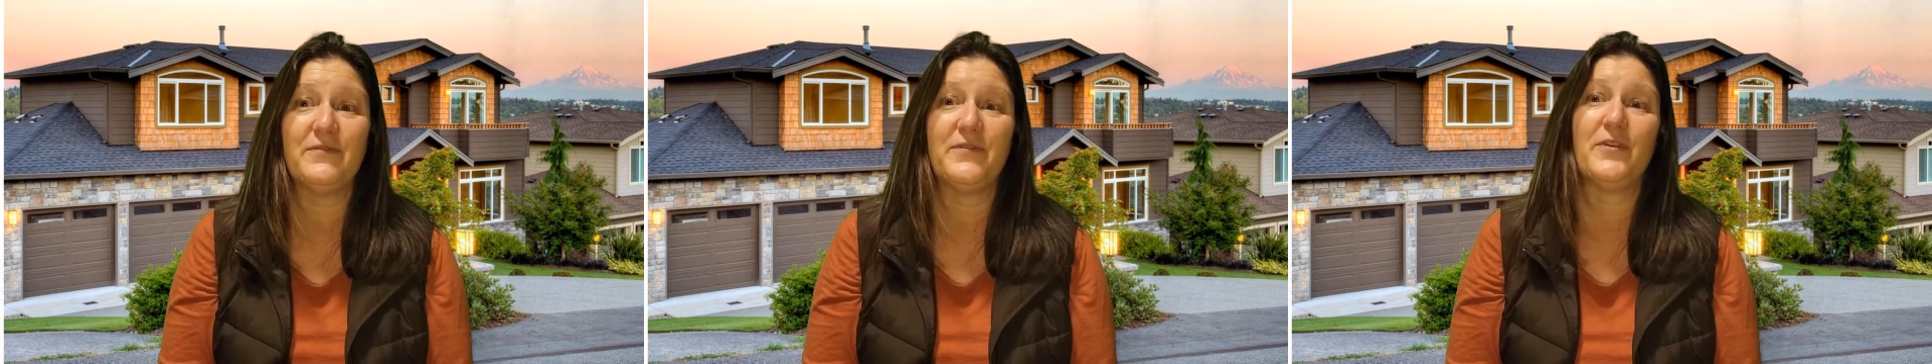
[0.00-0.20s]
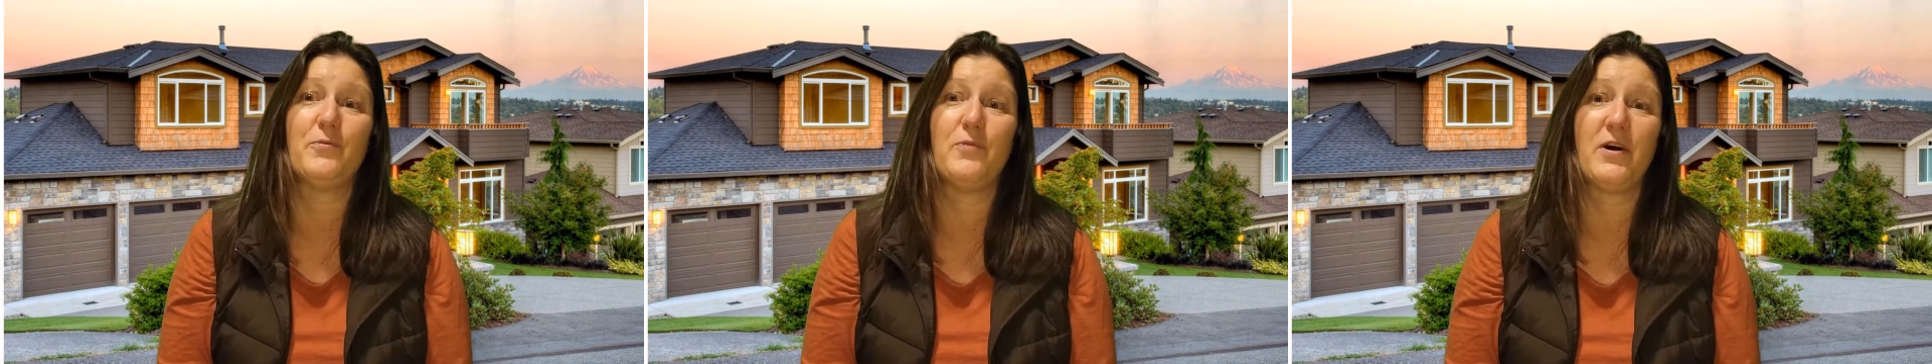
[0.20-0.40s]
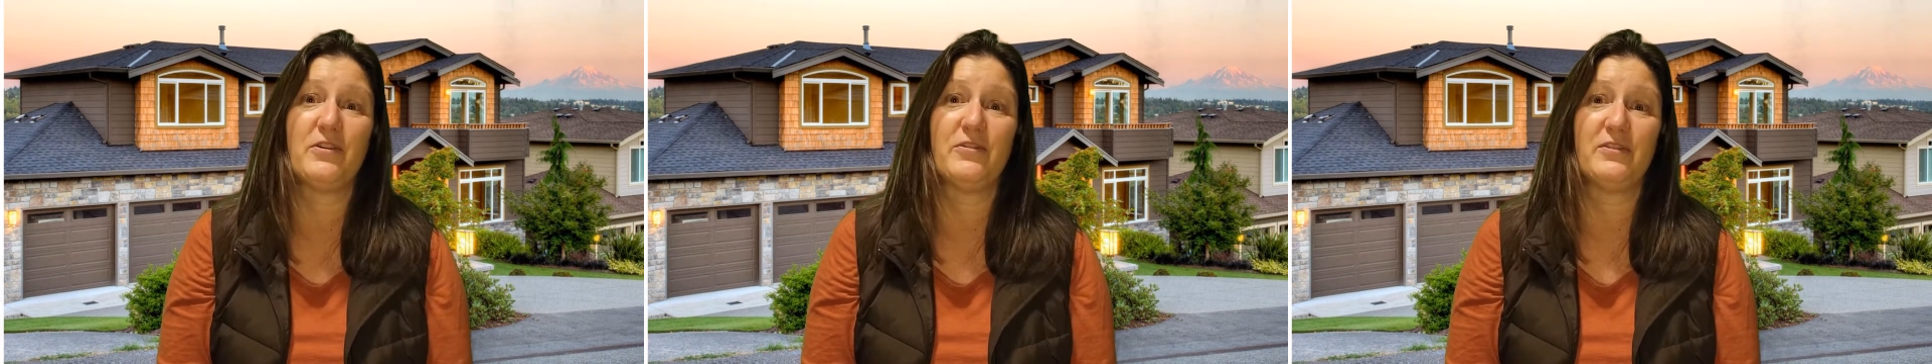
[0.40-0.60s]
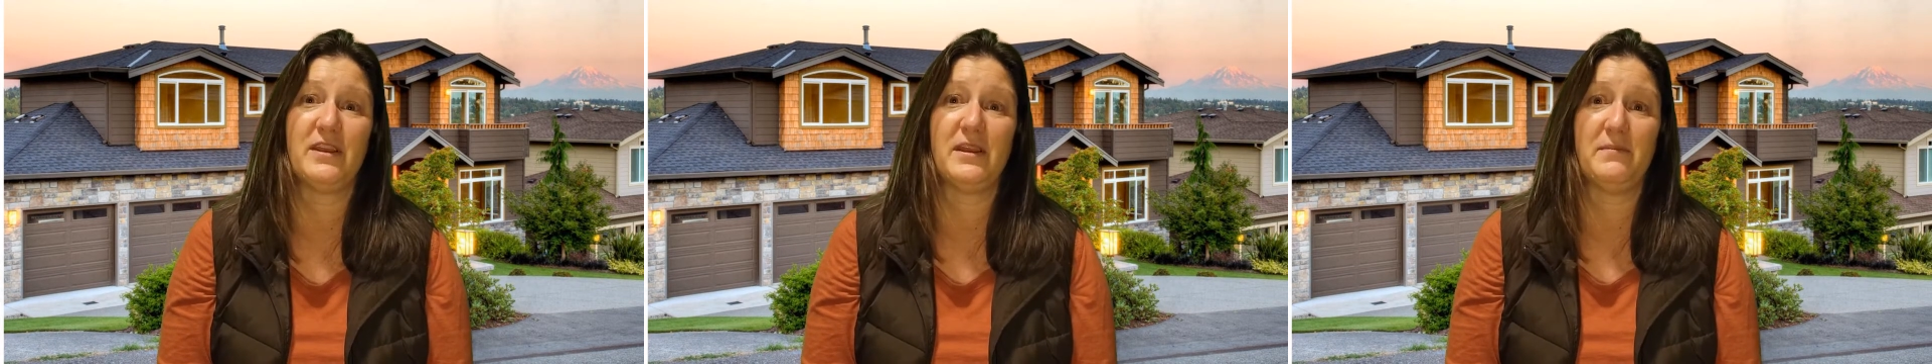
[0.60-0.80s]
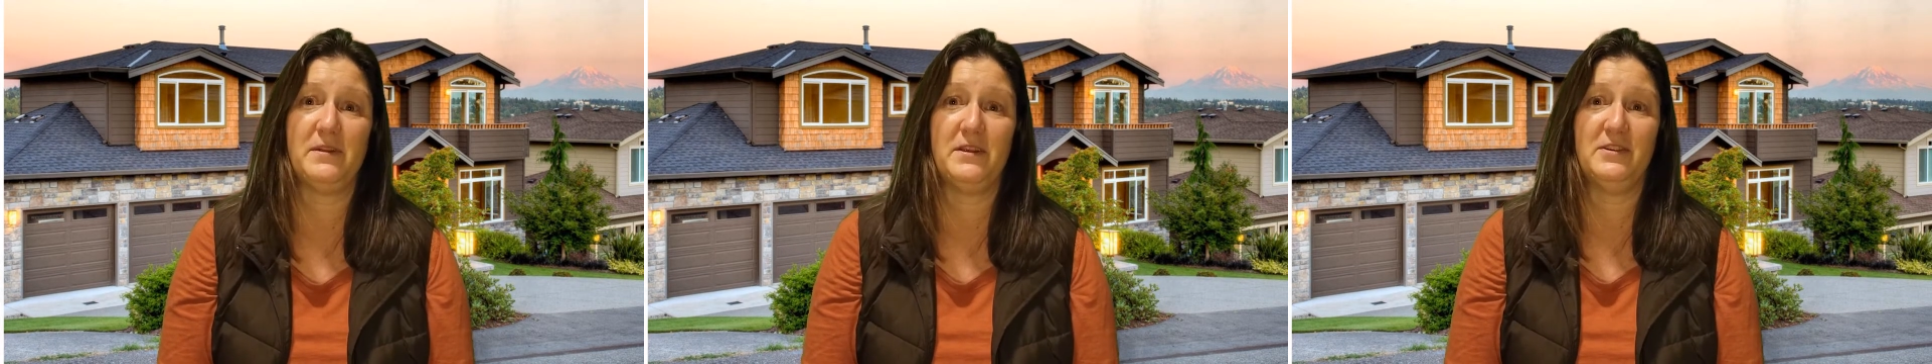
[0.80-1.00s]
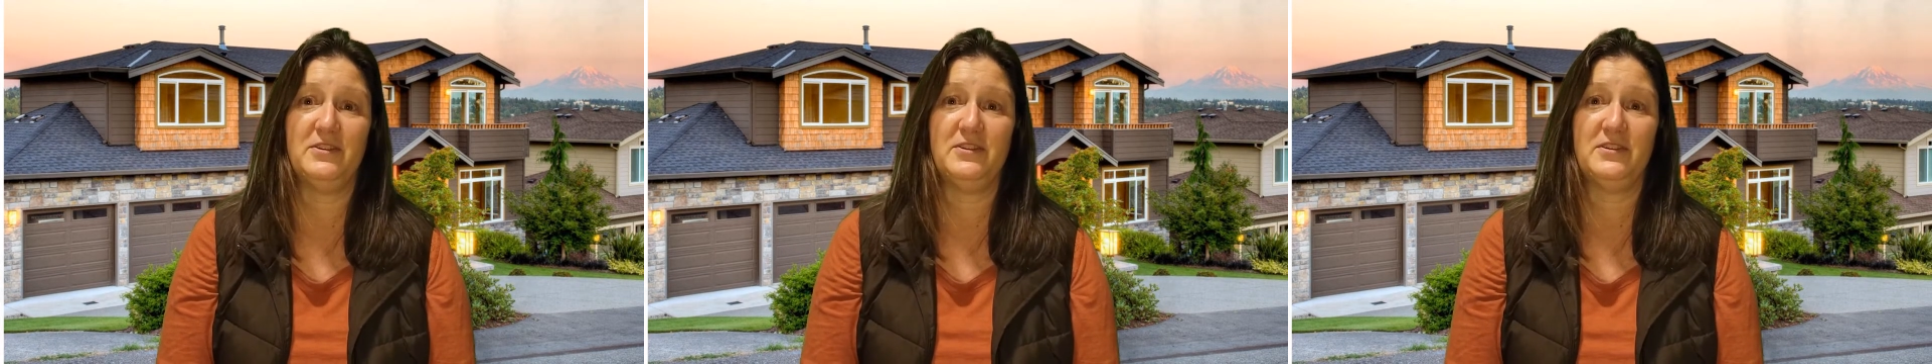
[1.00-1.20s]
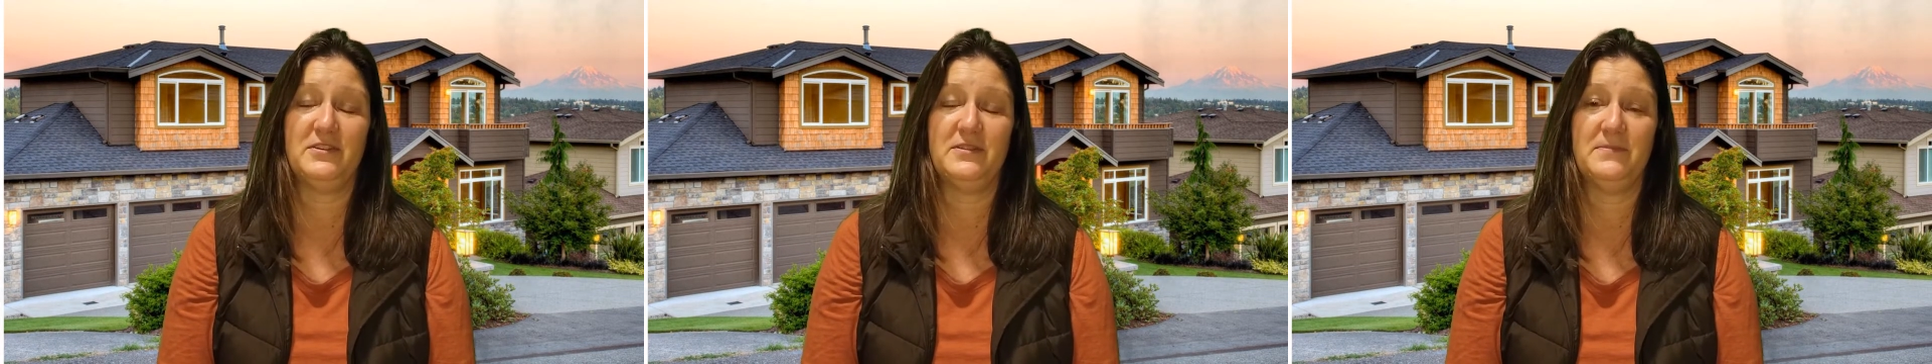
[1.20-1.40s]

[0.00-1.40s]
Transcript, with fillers: for water damage.